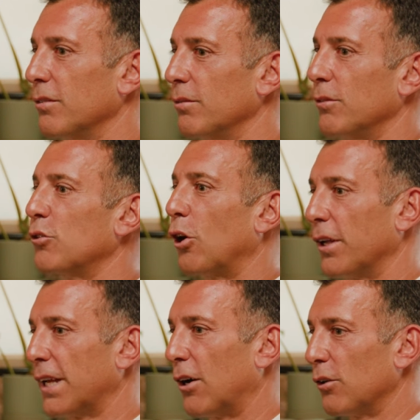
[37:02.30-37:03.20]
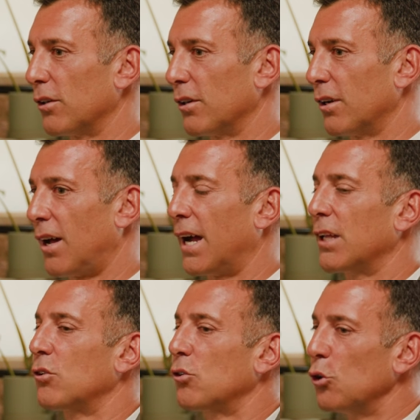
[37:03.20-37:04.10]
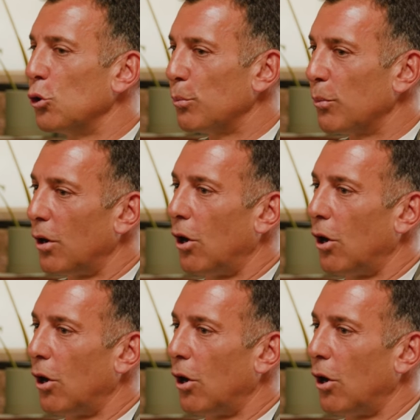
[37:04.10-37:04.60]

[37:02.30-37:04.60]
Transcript: starting out, I assume